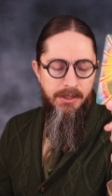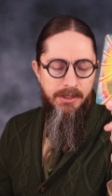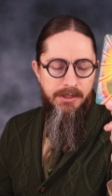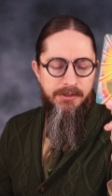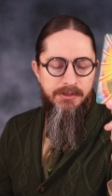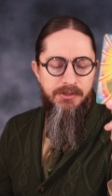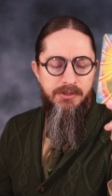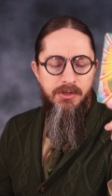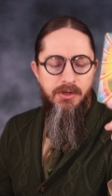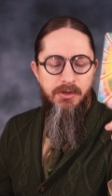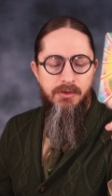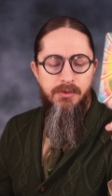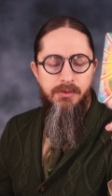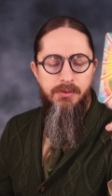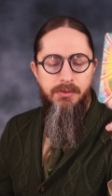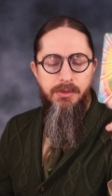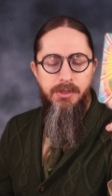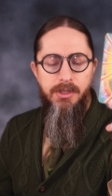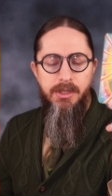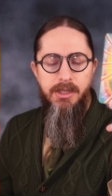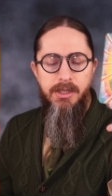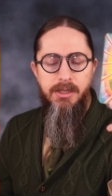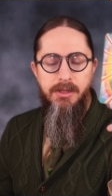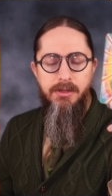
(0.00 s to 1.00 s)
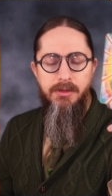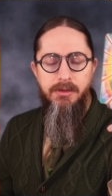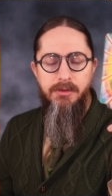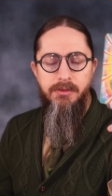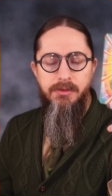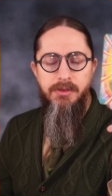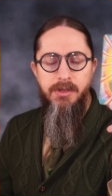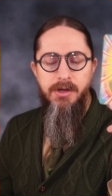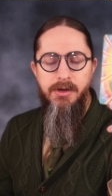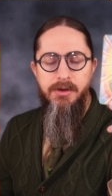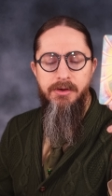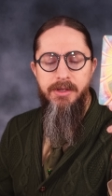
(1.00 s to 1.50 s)
so
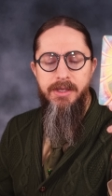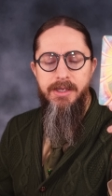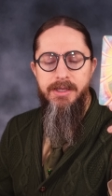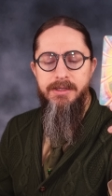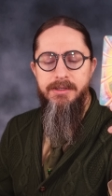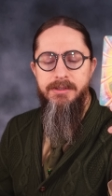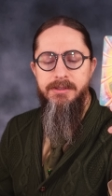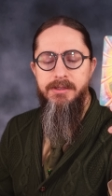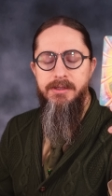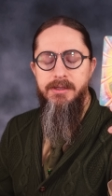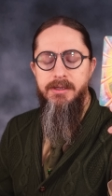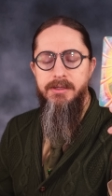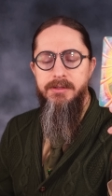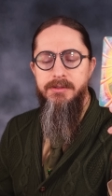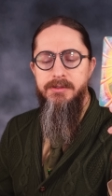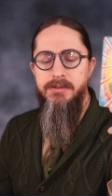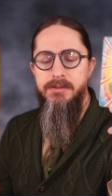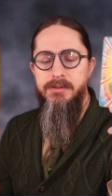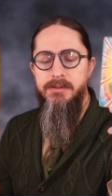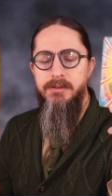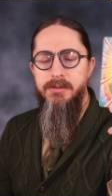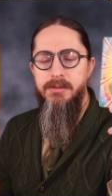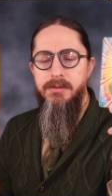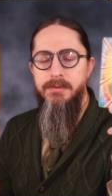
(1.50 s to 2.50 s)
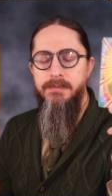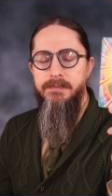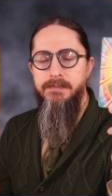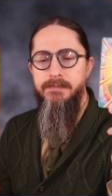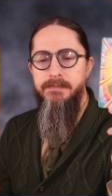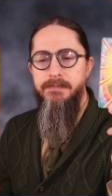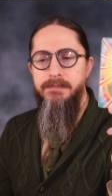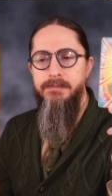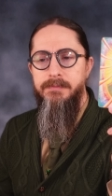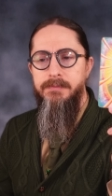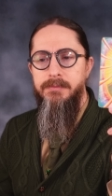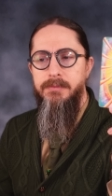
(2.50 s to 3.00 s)
there is this
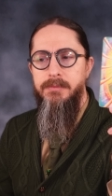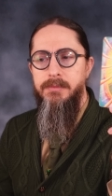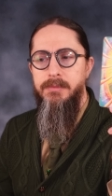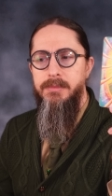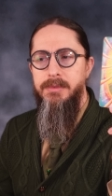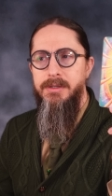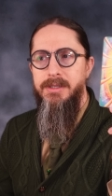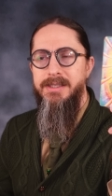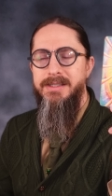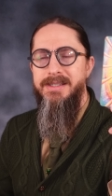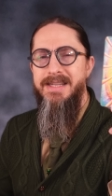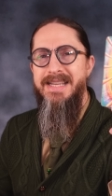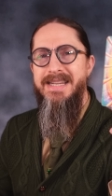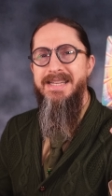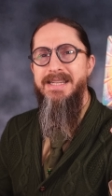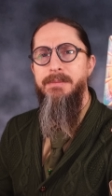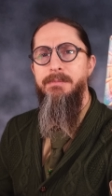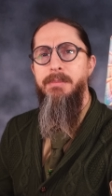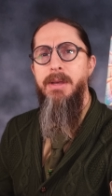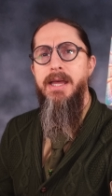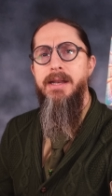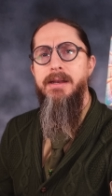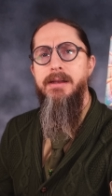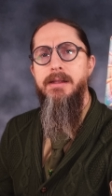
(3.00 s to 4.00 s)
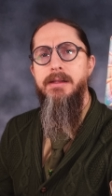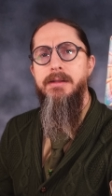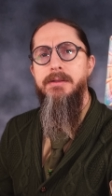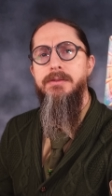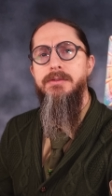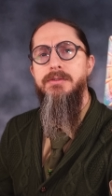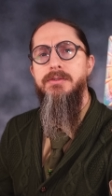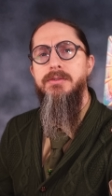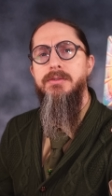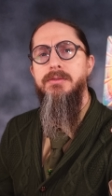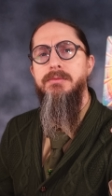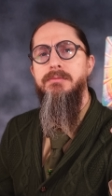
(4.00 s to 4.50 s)
this
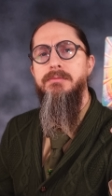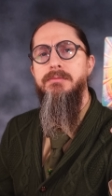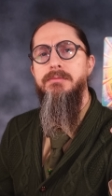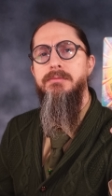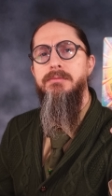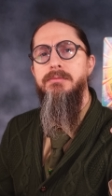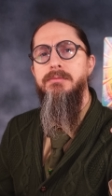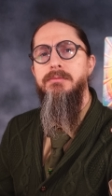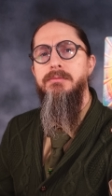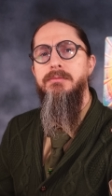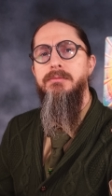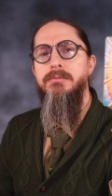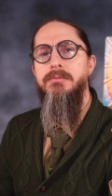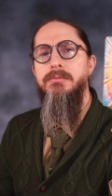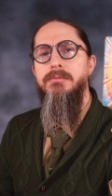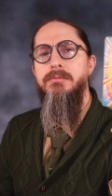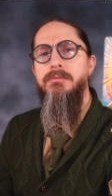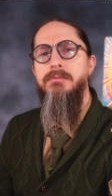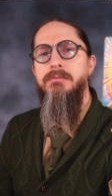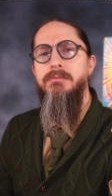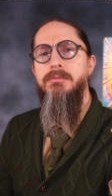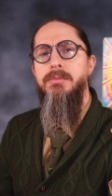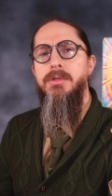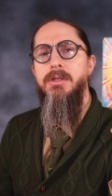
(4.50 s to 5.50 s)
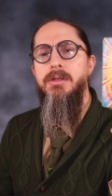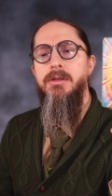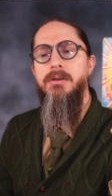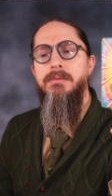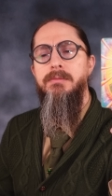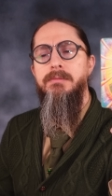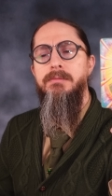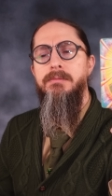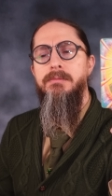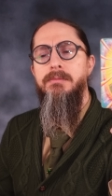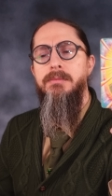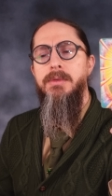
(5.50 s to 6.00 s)
independence. You know,
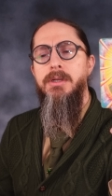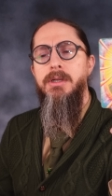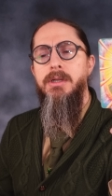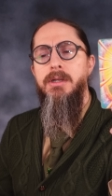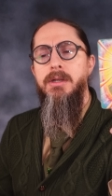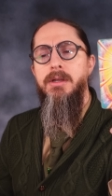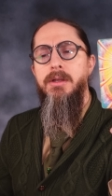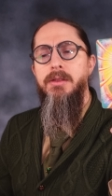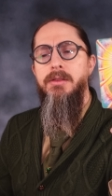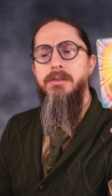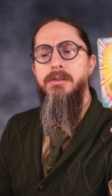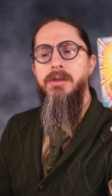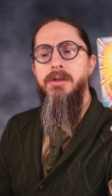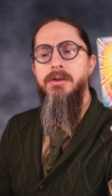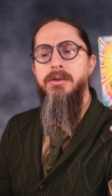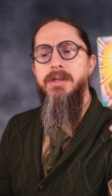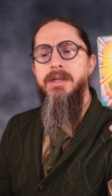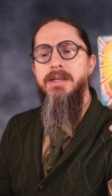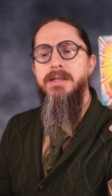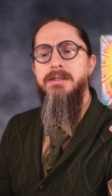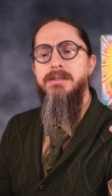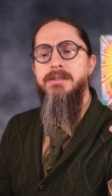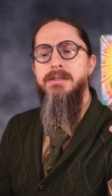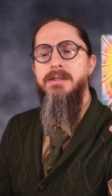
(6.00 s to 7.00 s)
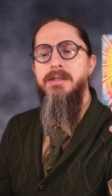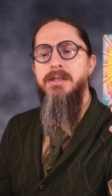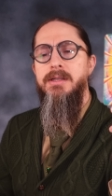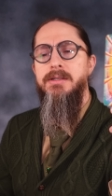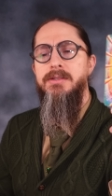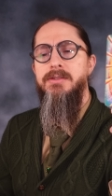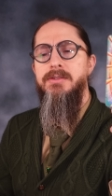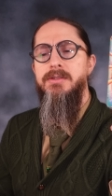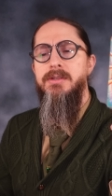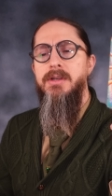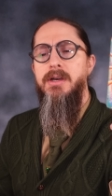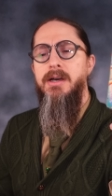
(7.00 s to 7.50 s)
there is
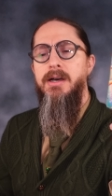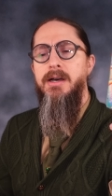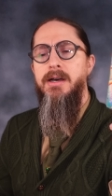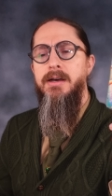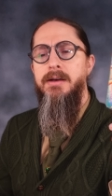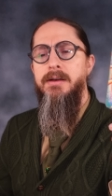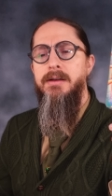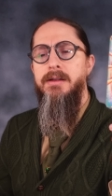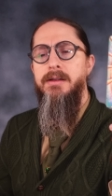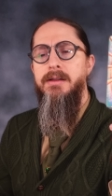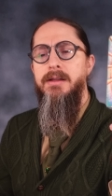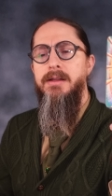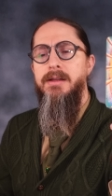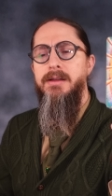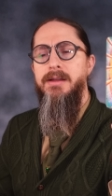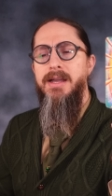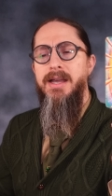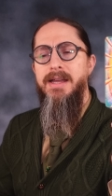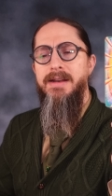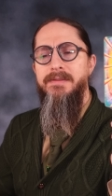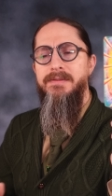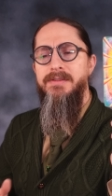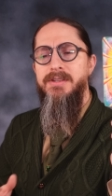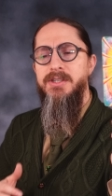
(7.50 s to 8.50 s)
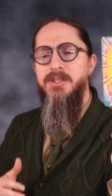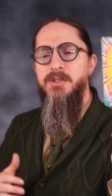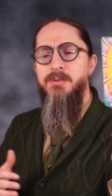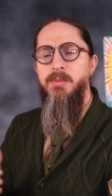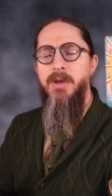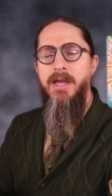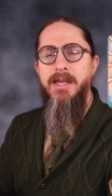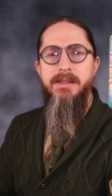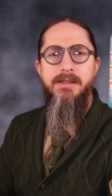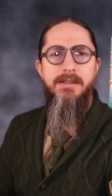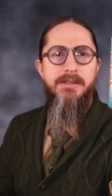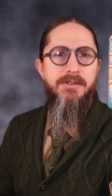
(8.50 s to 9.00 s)
this uh, kind of
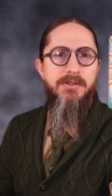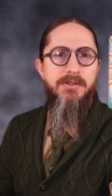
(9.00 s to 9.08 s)
despite the